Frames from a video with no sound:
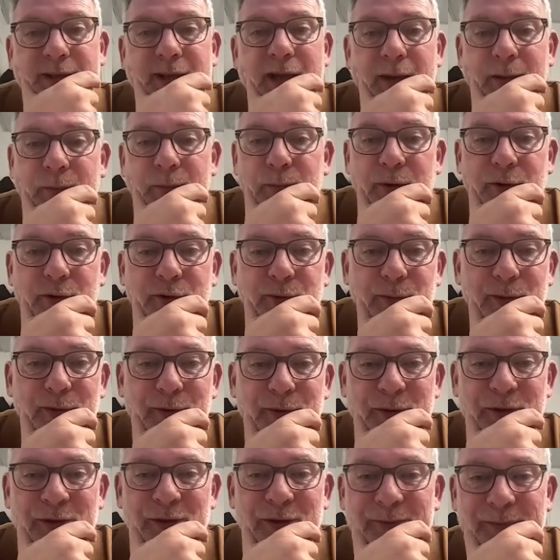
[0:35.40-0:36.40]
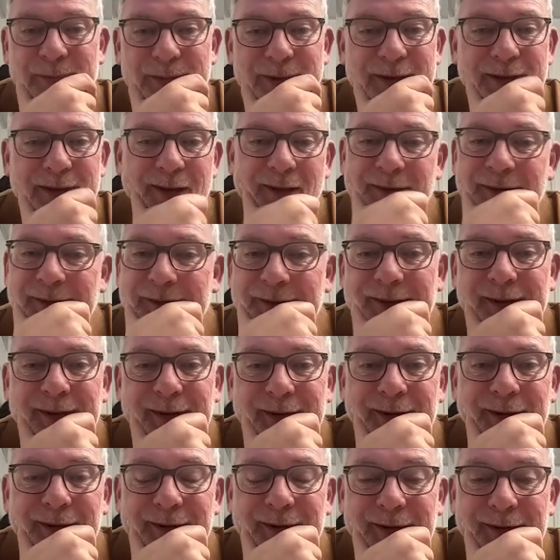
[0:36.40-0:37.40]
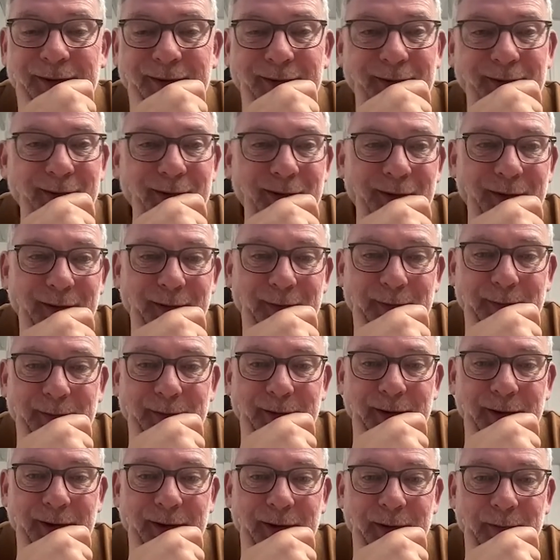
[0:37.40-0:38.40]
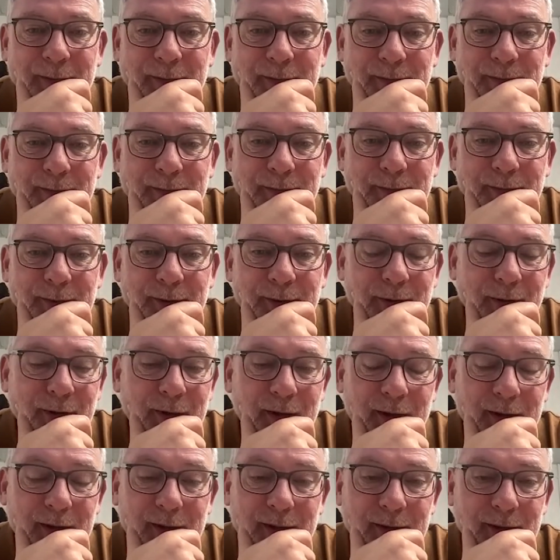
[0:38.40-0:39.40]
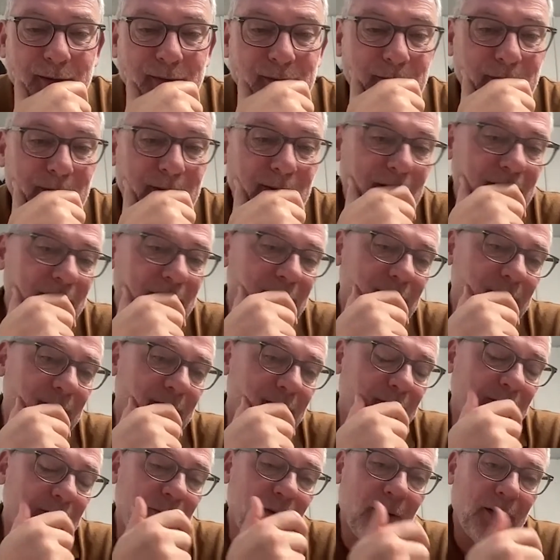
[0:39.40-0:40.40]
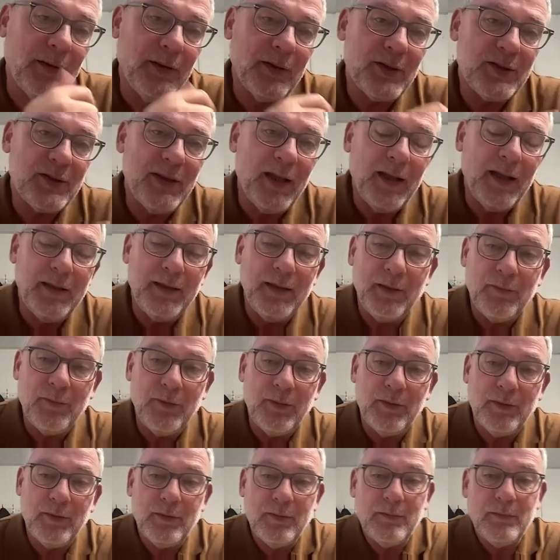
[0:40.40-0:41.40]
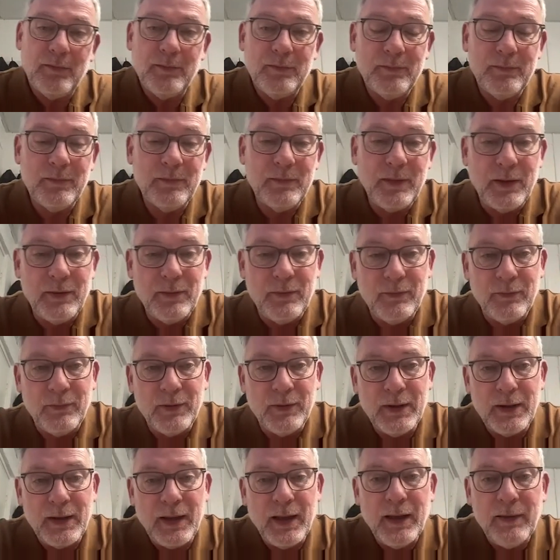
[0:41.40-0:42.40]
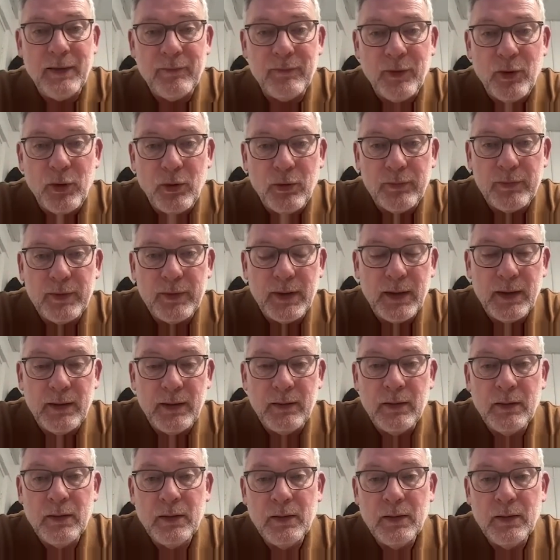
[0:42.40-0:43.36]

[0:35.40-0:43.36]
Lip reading: getting worse with social media. I don't, I just don't understand. I don't really get involved in it.